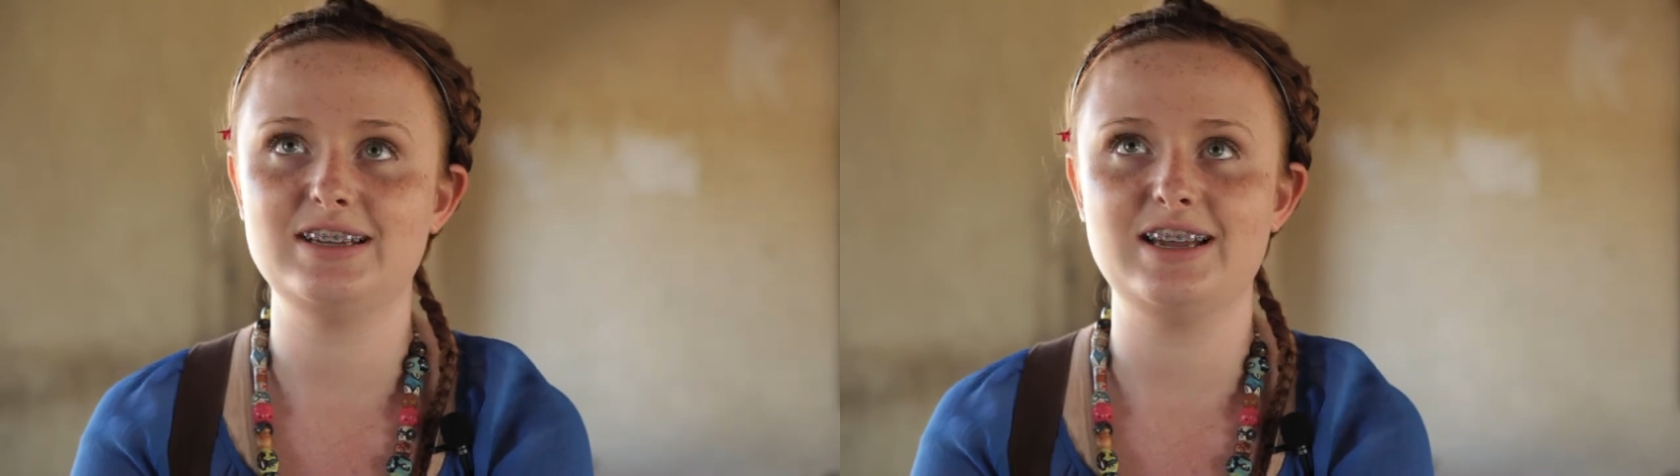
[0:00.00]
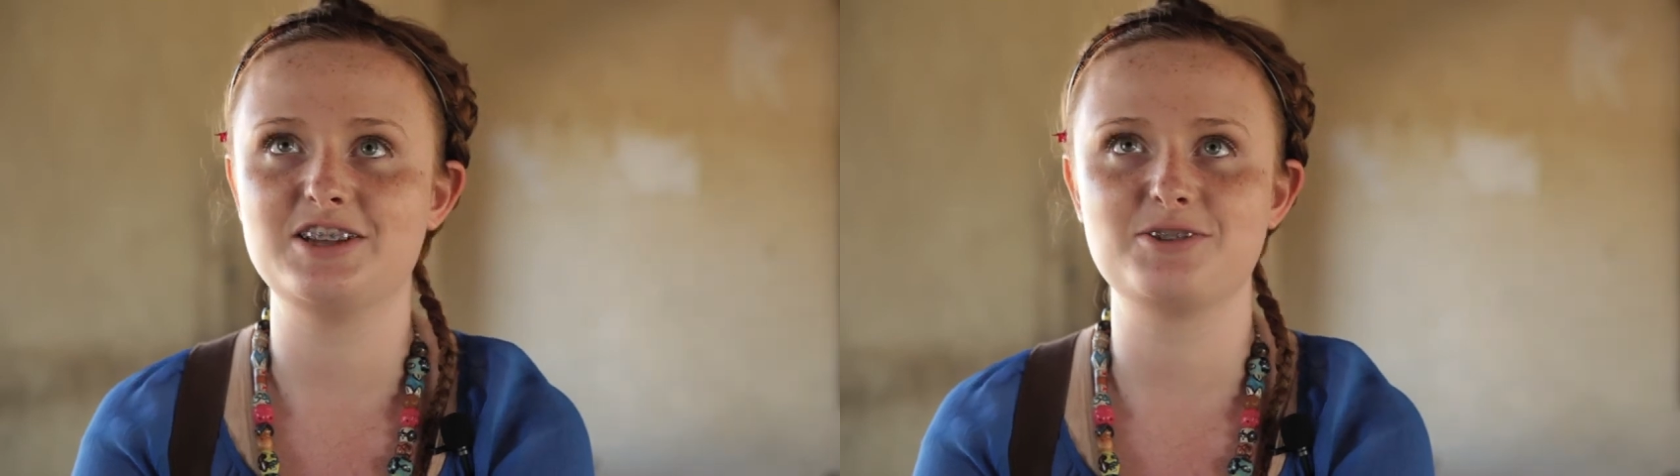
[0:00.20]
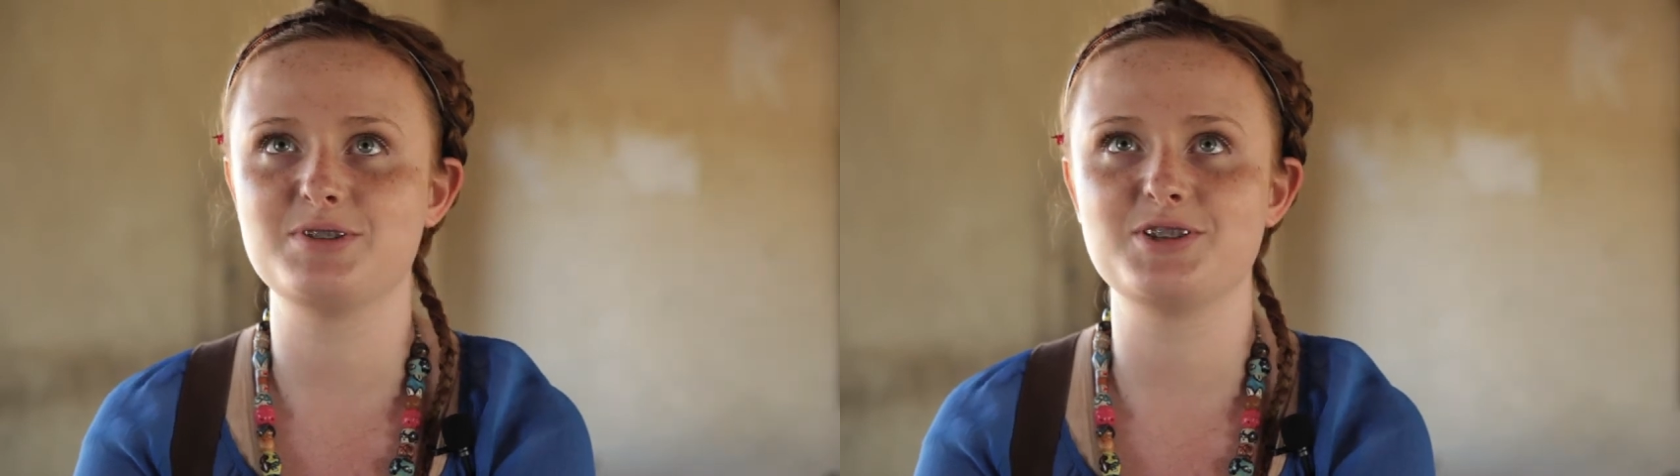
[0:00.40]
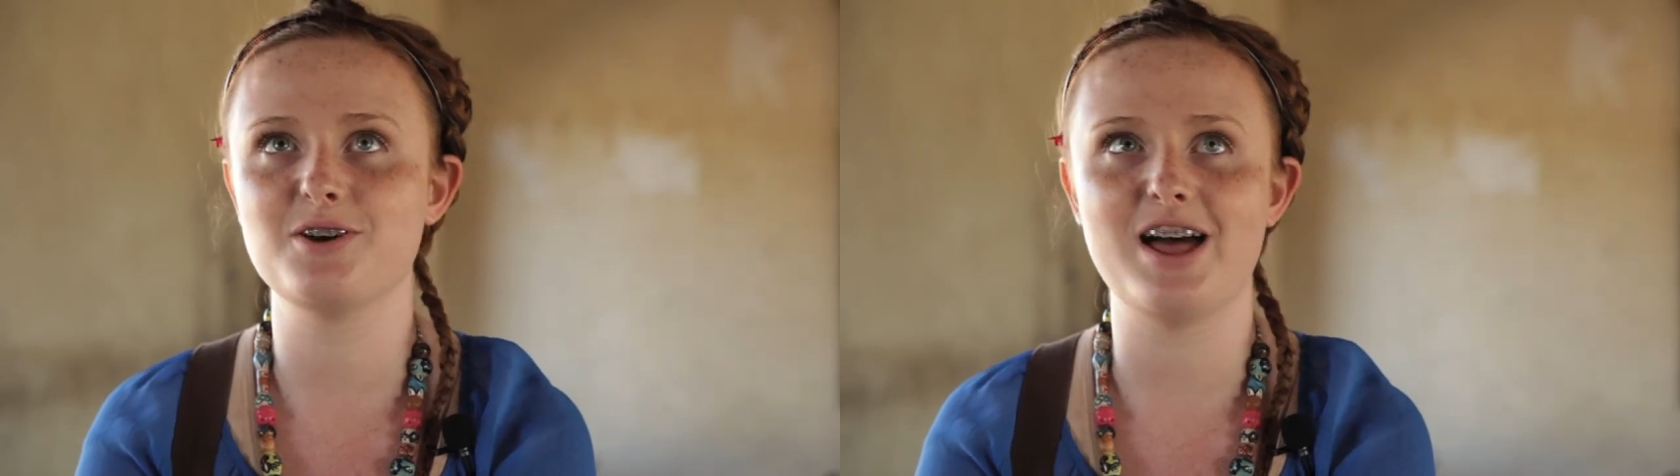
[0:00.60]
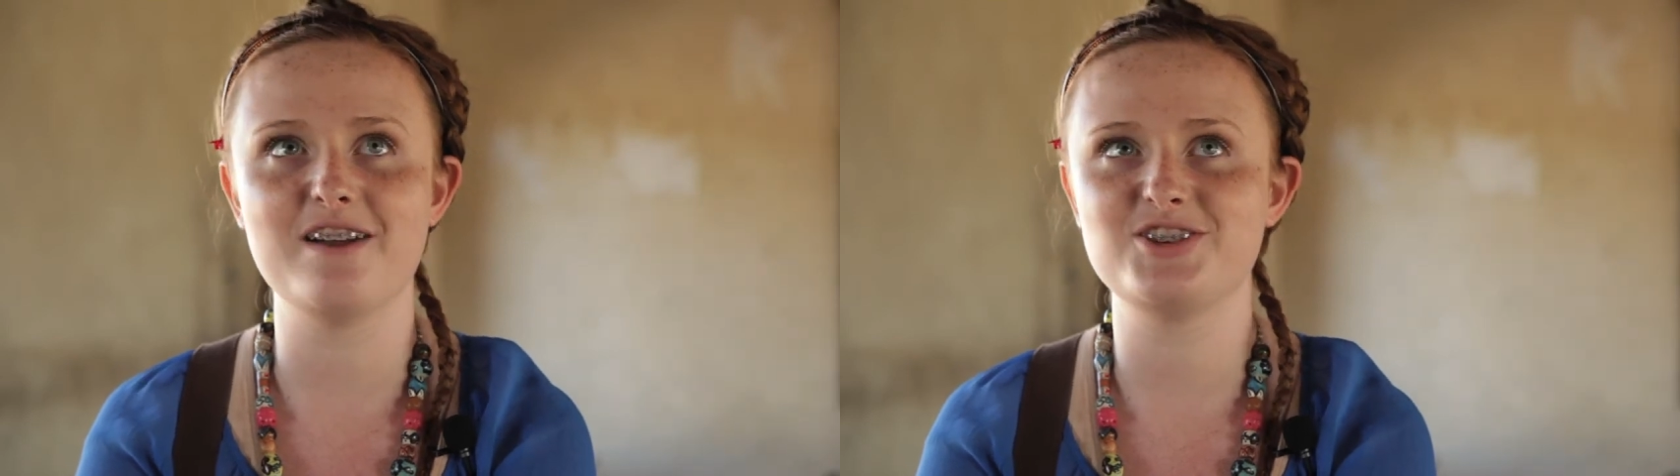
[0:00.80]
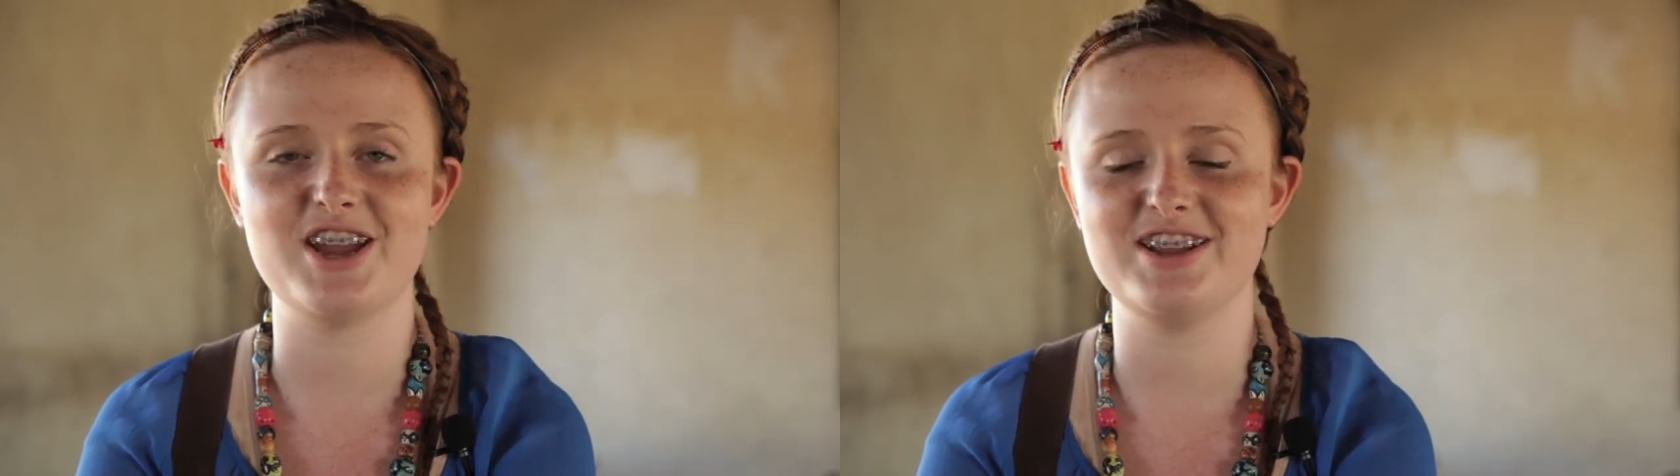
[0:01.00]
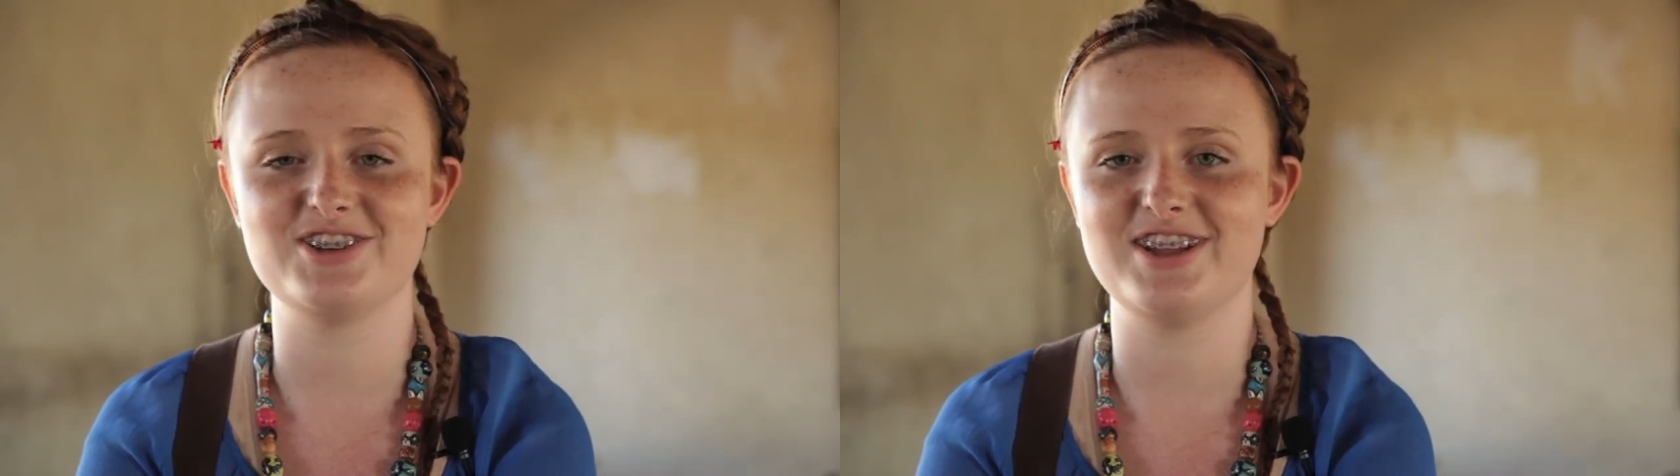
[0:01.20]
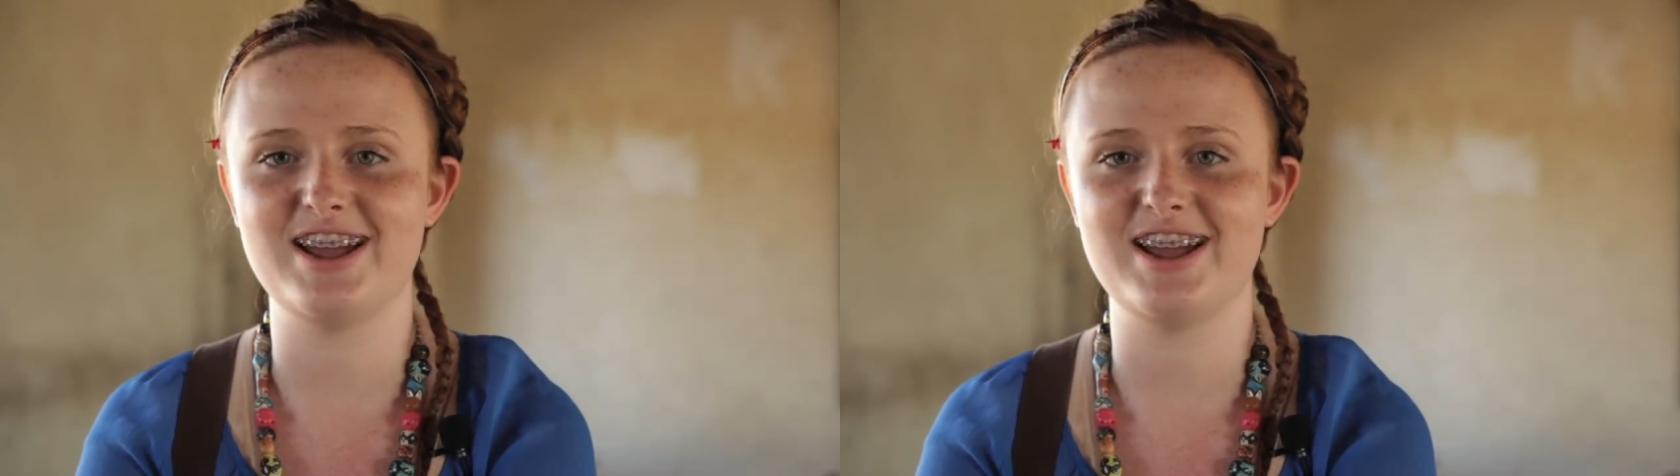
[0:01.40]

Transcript: it's been so life-changing,